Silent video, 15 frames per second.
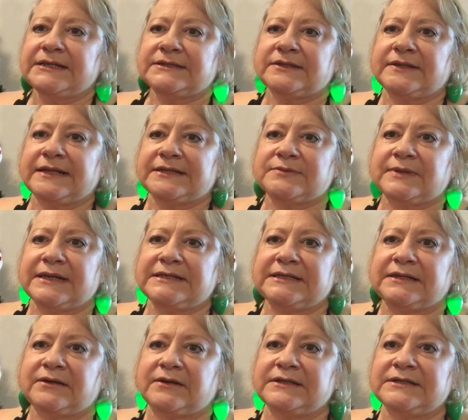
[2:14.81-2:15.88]
So that's what I
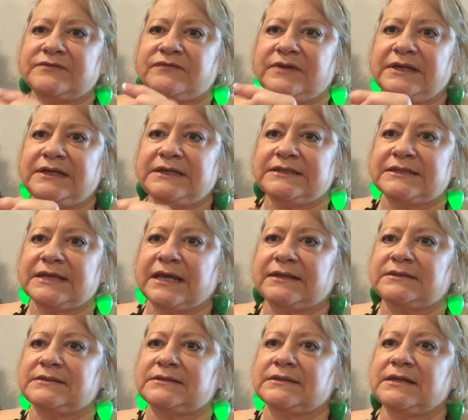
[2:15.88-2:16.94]
did on his feet, his
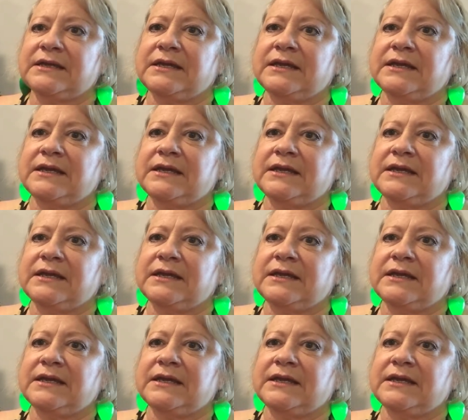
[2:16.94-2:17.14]
hands,